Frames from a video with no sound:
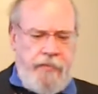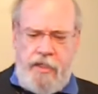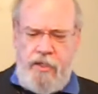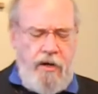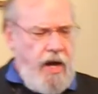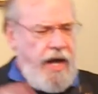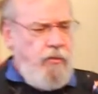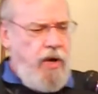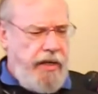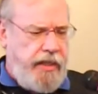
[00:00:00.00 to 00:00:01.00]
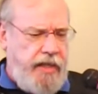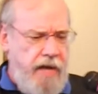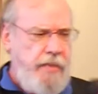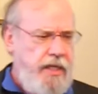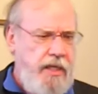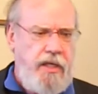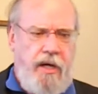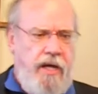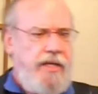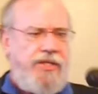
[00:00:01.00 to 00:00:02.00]
You know, I want to come in
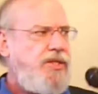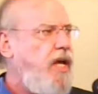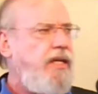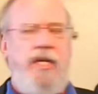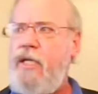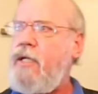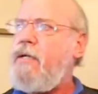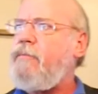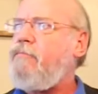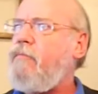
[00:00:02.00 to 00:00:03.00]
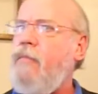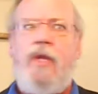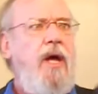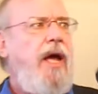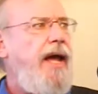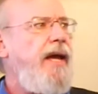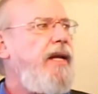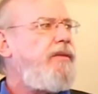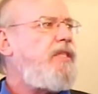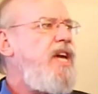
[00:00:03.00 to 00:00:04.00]
on a Sunday
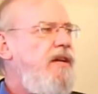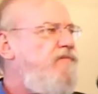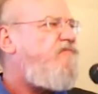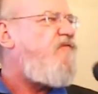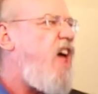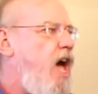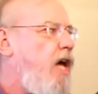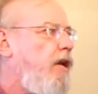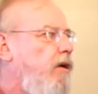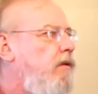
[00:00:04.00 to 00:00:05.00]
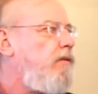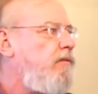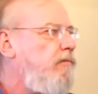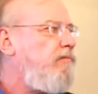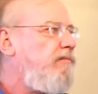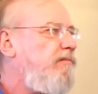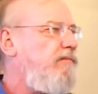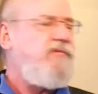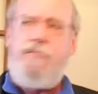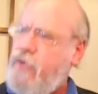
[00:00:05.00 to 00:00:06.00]
and get fed
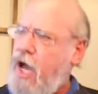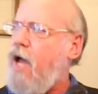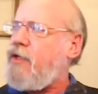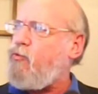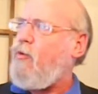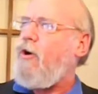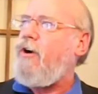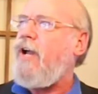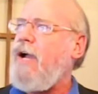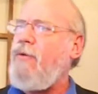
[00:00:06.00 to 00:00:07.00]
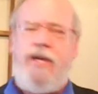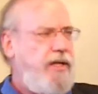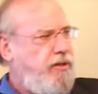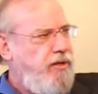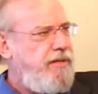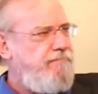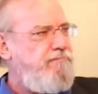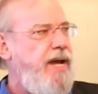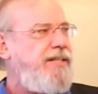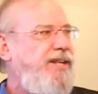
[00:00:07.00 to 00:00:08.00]
from God's word. I want a good
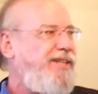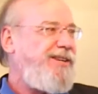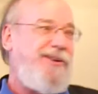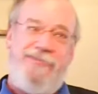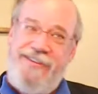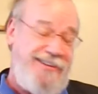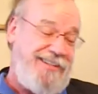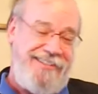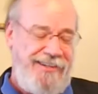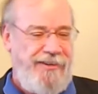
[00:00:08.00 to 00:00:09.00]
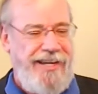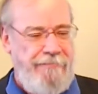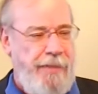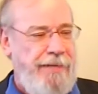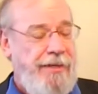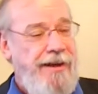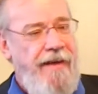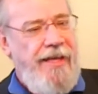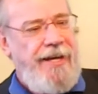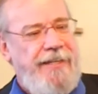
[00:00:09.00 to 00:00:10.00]
message. You know, well, you know, I got me,
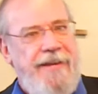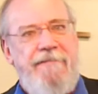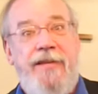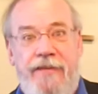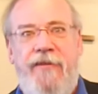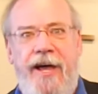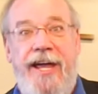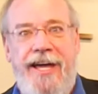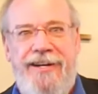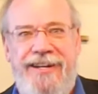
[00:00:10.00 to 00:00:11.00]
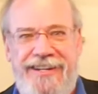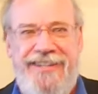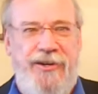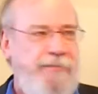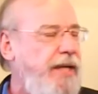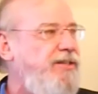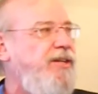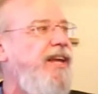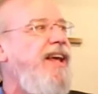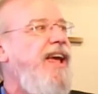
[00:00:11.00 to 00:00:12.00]
but if I had a good
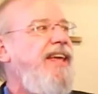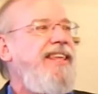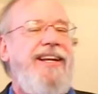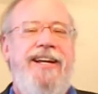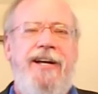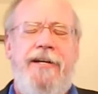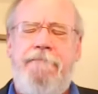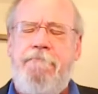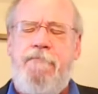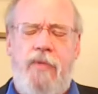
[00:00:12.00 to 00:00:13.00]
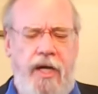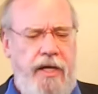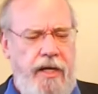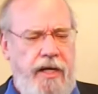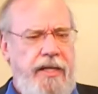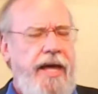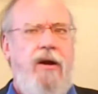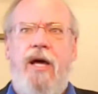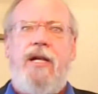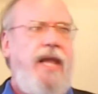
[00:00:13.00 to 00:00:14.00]
message, get, and then and that
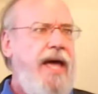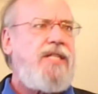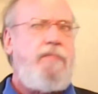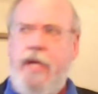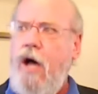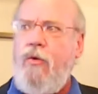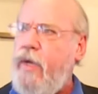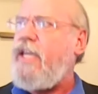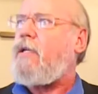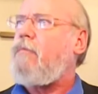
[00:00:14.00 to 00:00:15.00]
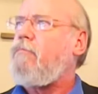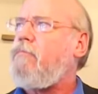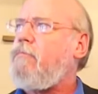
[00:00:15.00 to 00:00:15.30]
ought to last me all week.